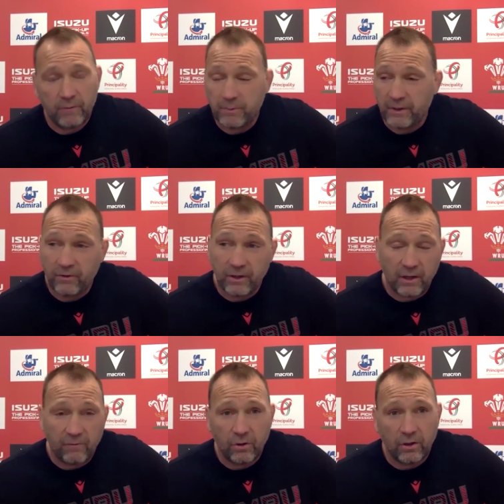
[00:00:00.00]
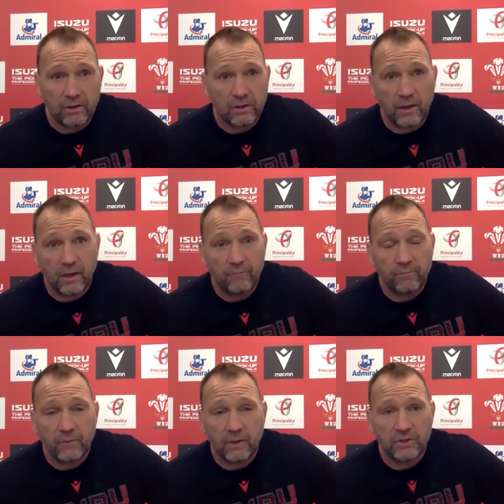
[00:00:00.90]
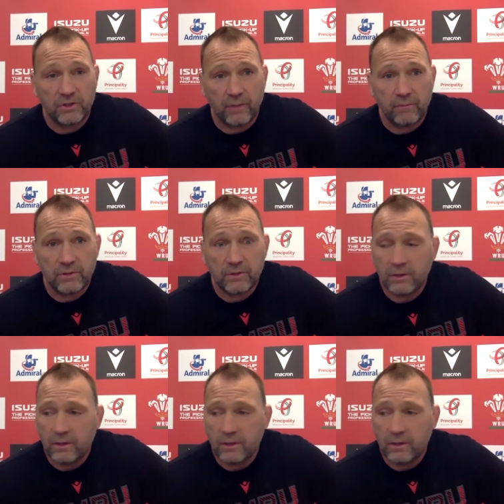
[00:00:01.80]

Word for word: It's been great to have a look at um, at James.